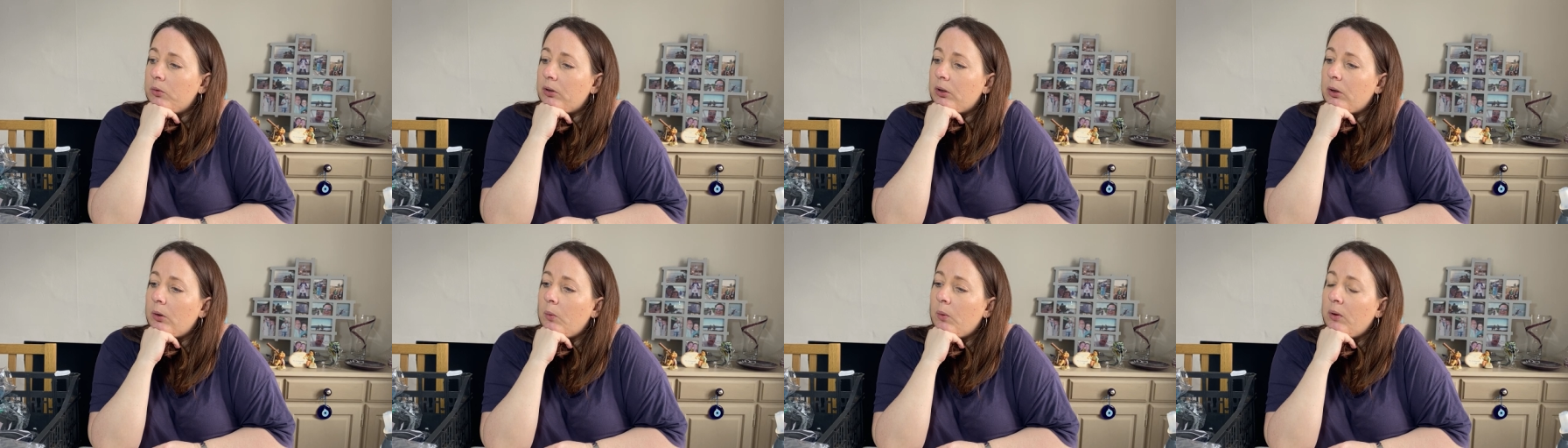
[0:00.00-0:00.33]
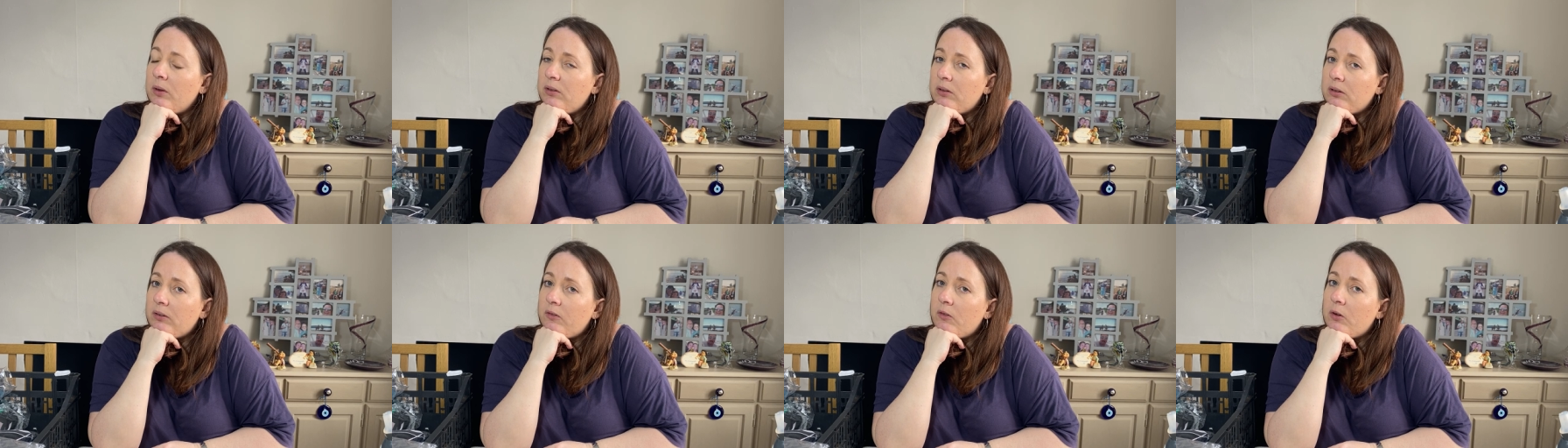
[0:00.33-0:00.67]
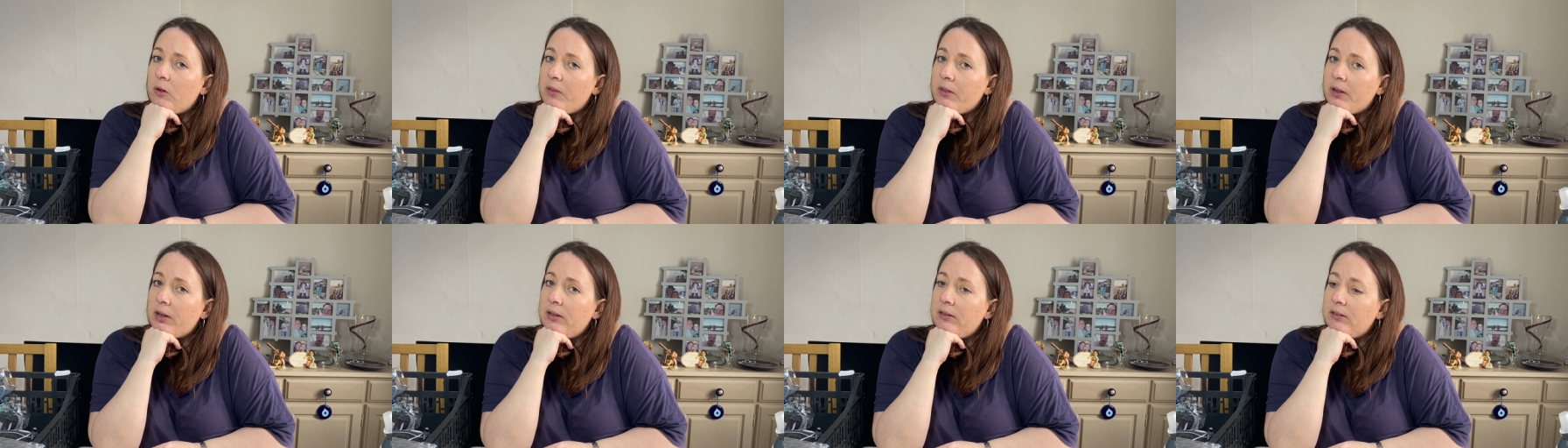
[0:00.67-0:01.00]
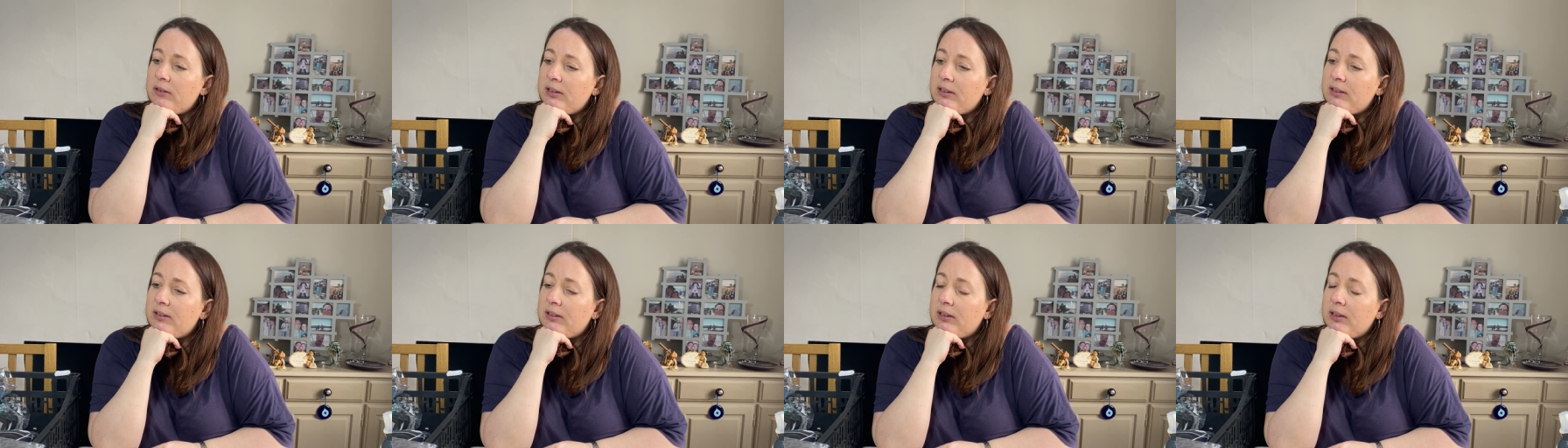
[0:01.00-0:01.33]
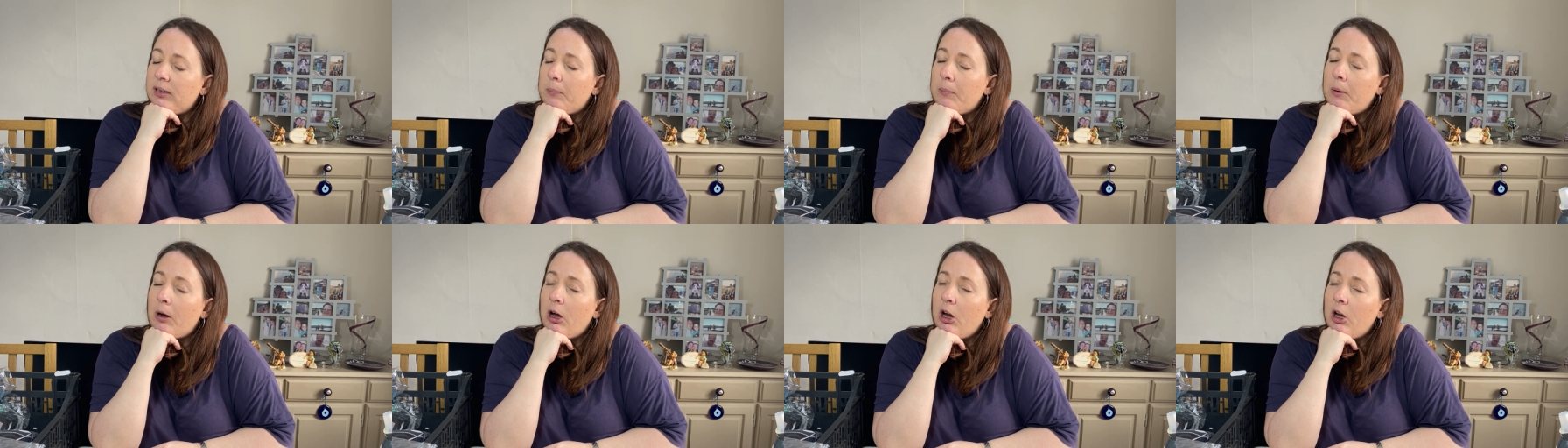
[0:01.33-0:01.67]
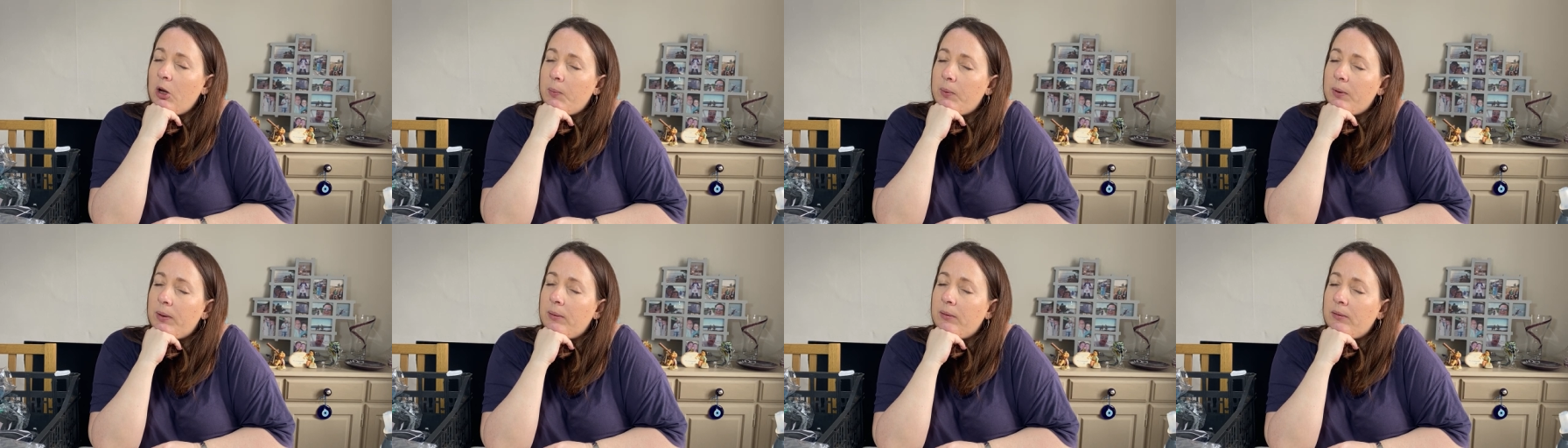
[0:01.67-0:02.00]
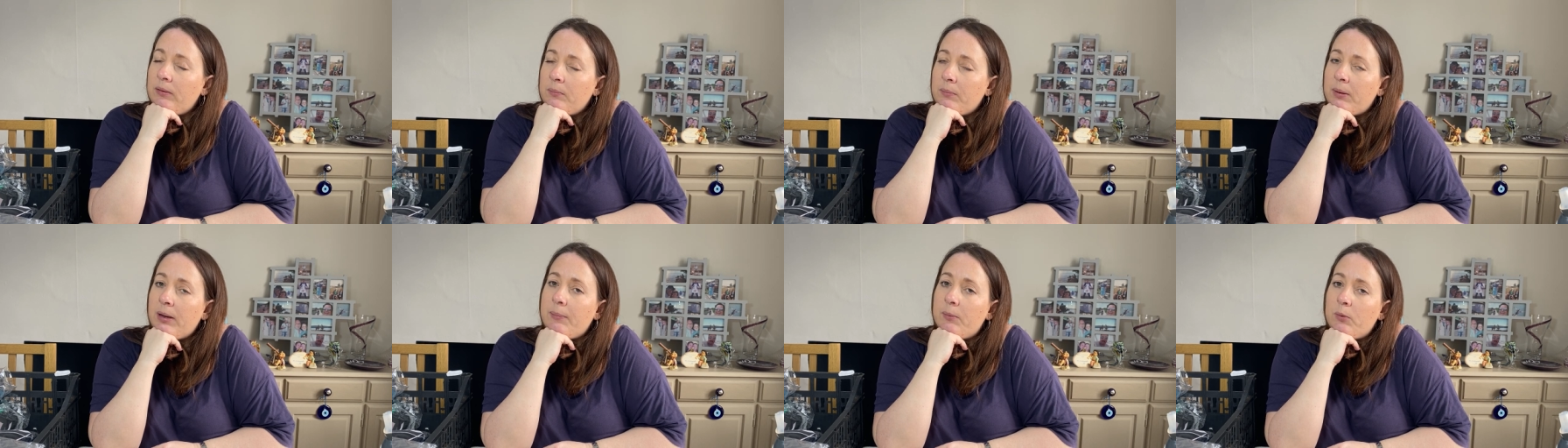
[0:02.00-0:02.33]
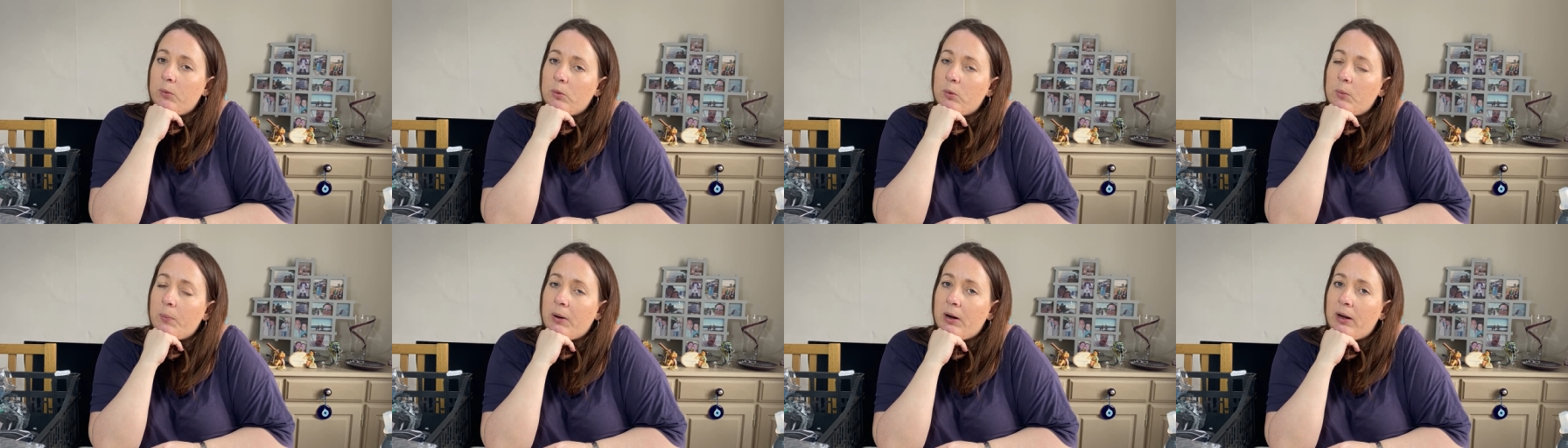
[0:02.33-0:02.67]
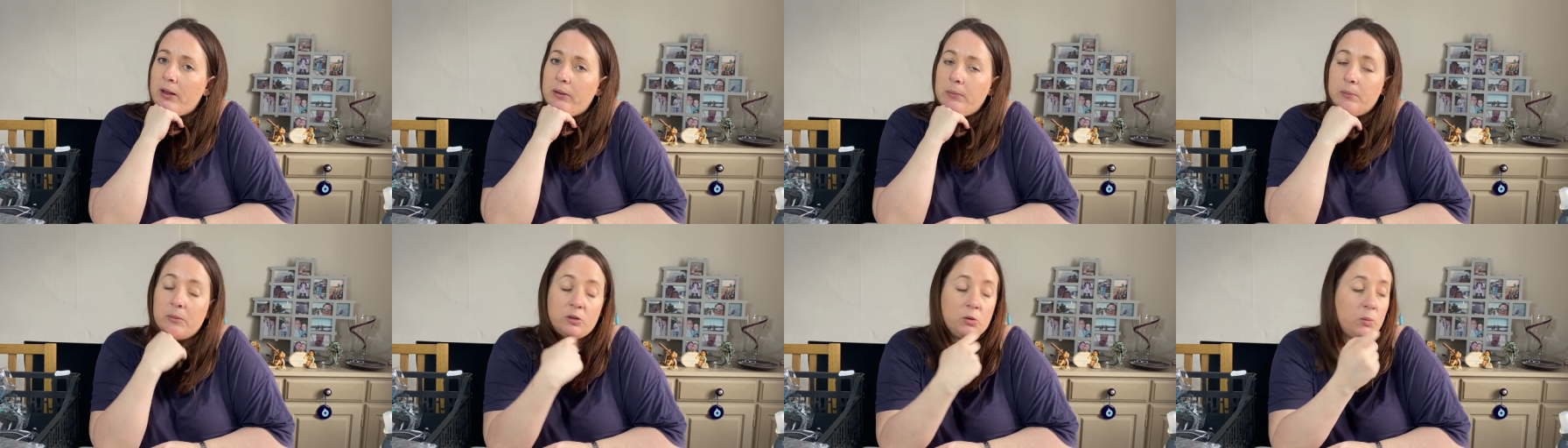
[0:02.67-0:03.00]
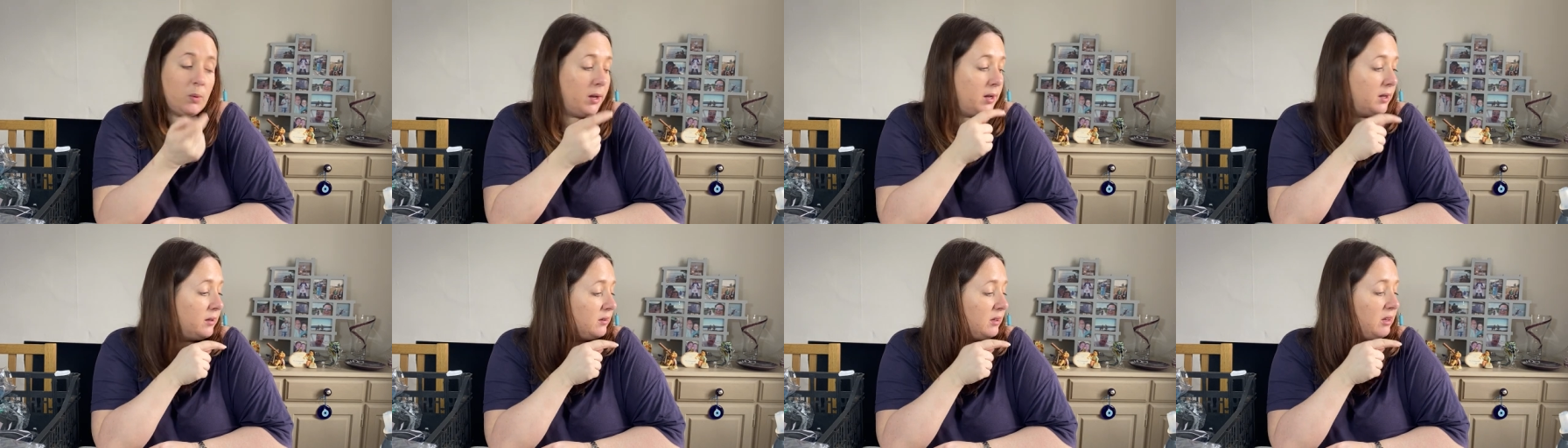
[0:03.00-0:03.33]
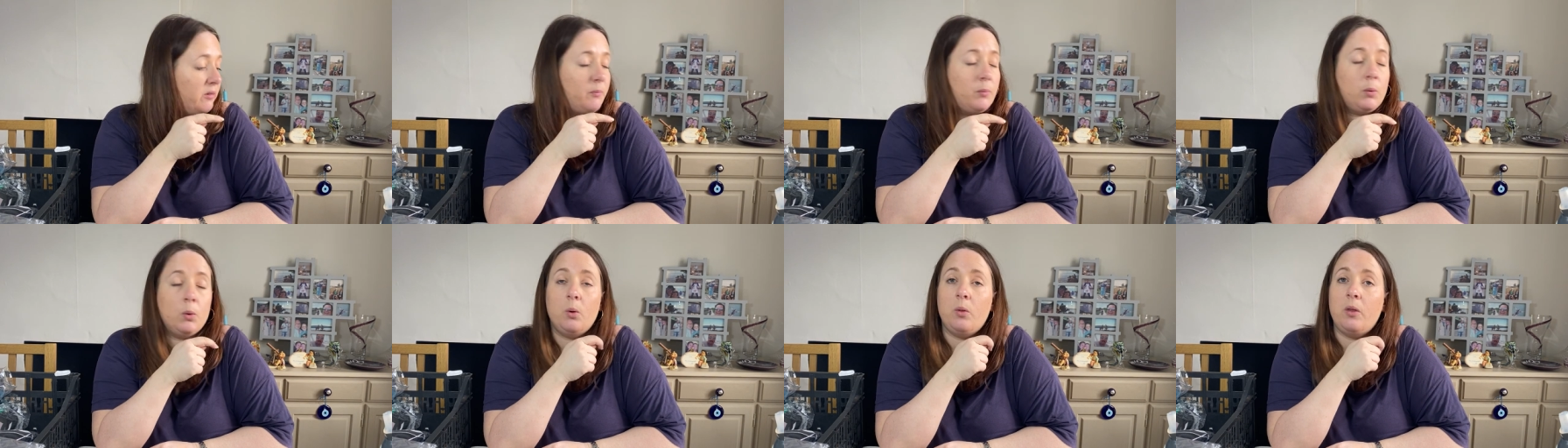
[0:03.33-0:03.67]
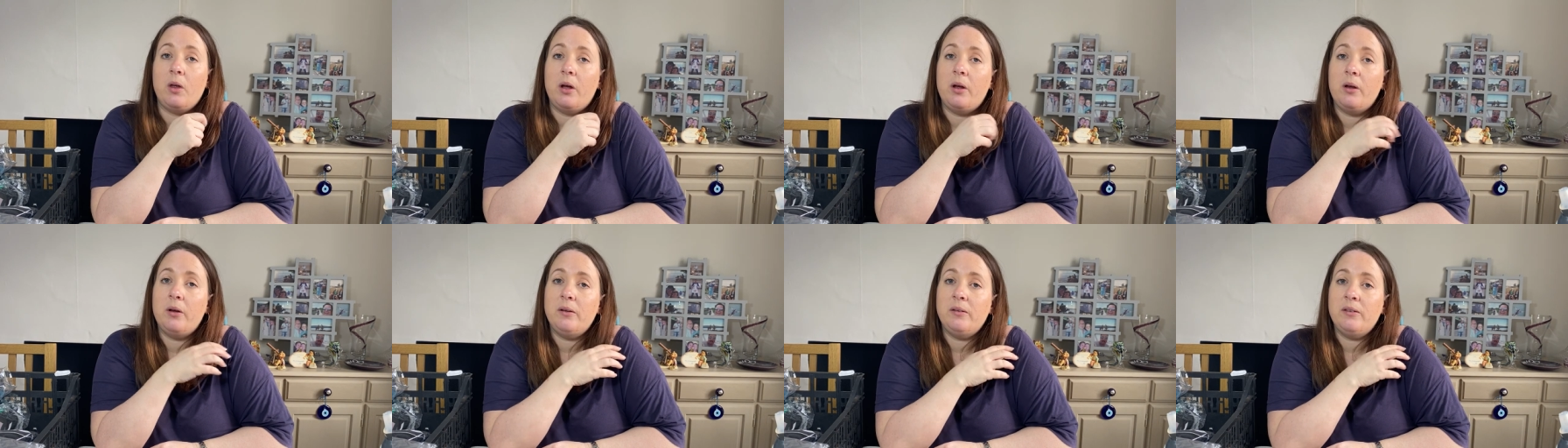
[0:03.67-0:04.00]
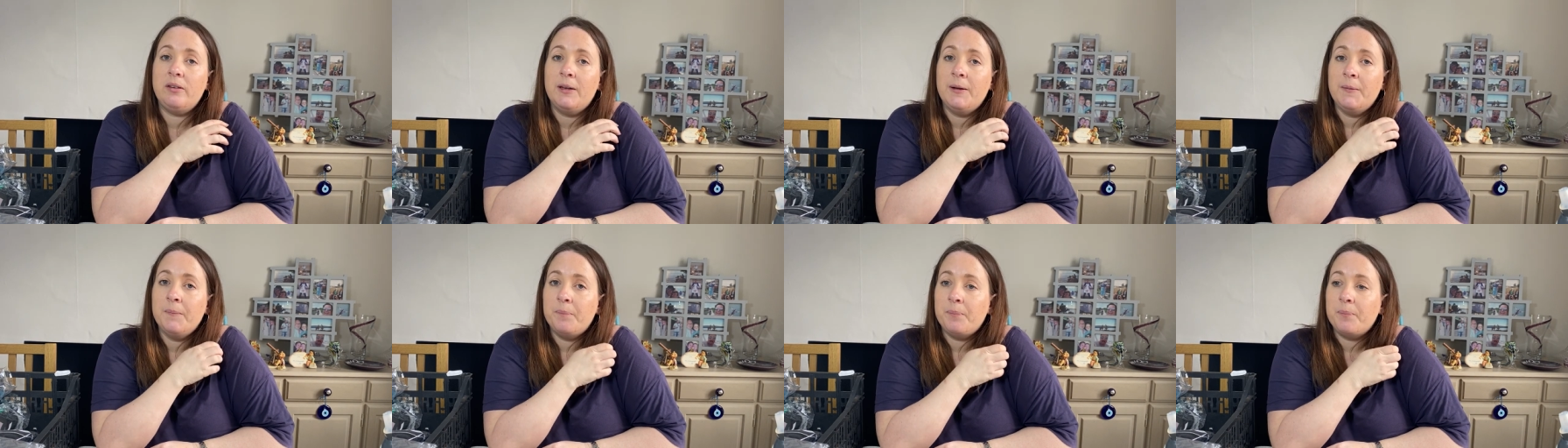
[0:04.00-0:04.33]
So once I've got those listed, I'm hoping people will buy them as quick as they've bought those.